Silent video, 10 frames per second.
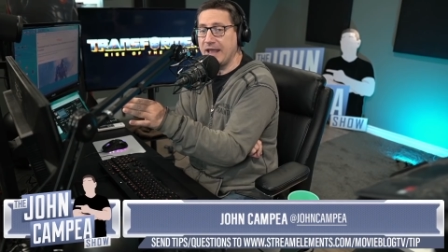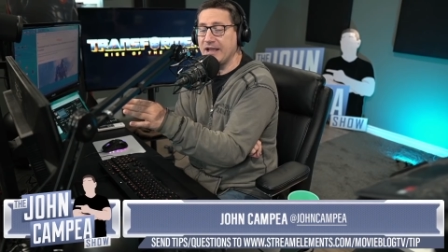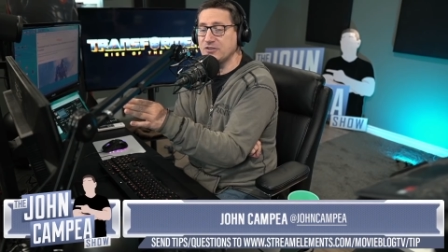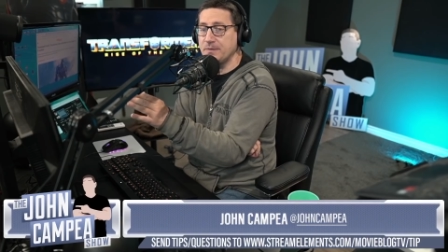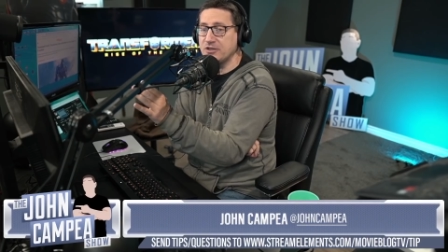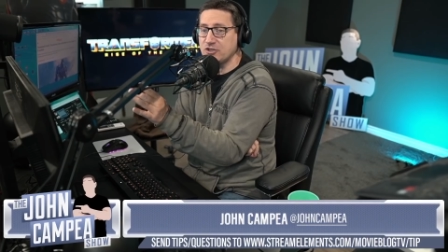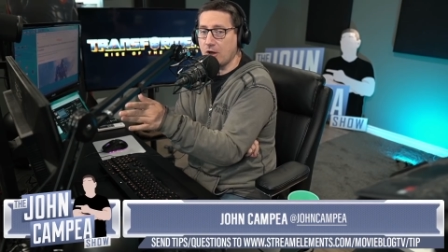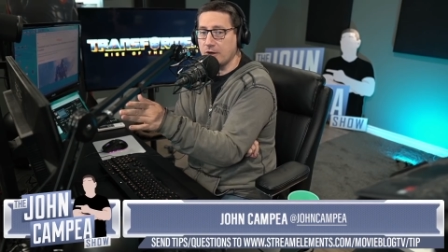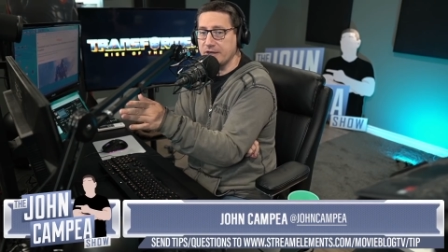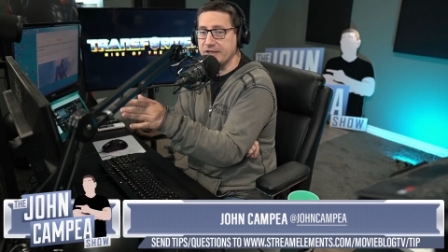has been
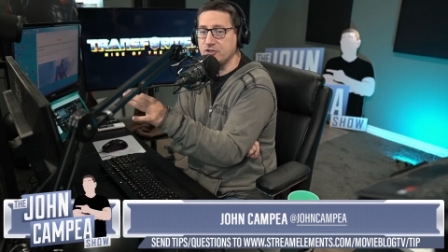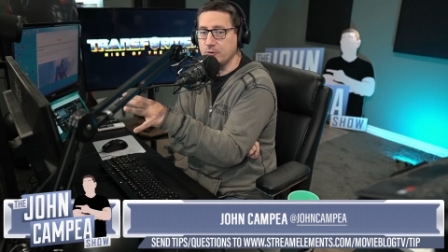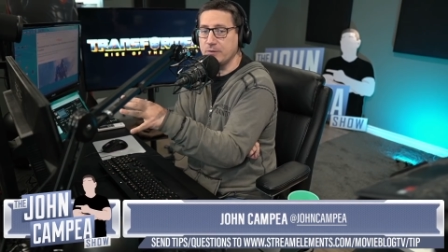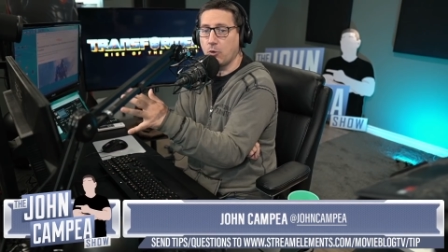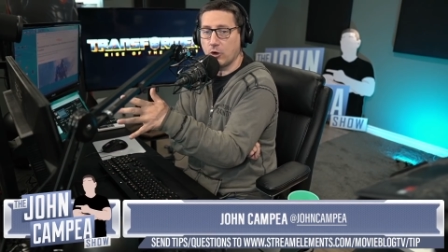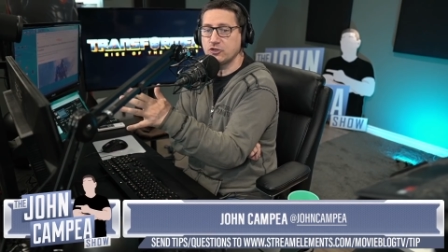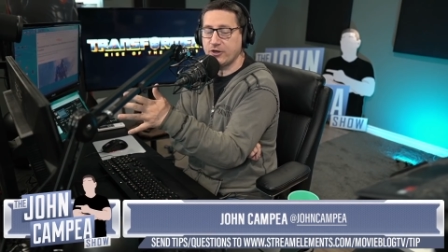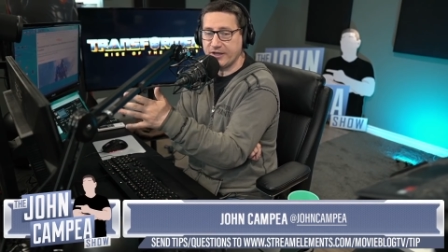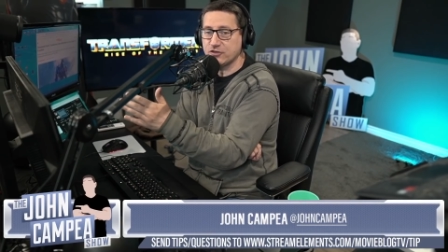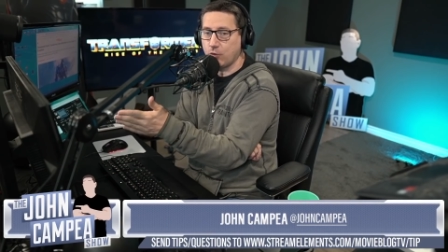targeting doing more
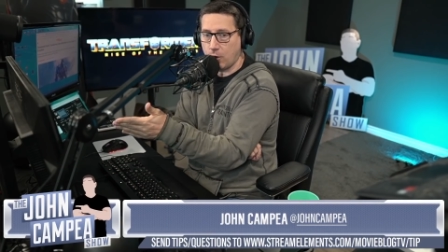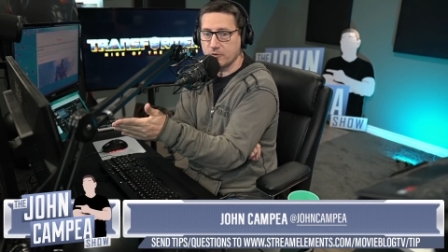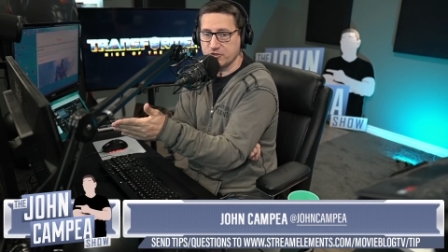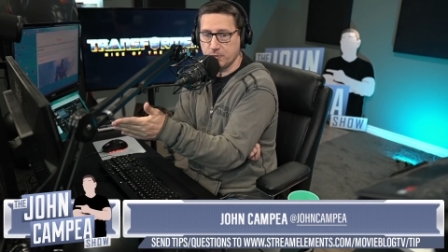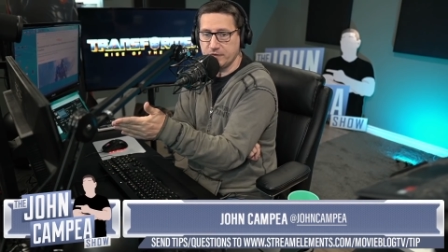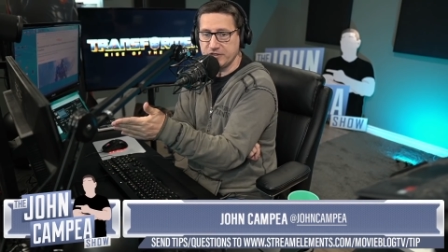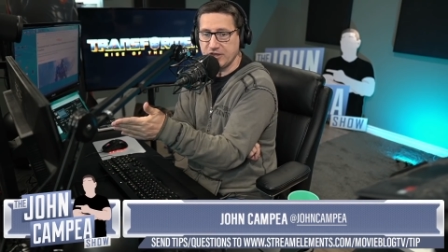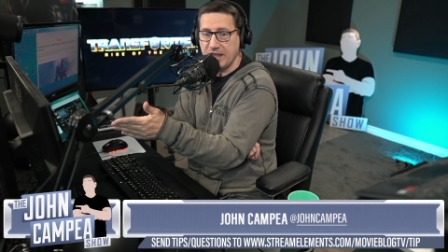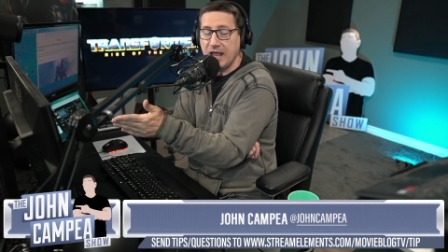Transformers movies.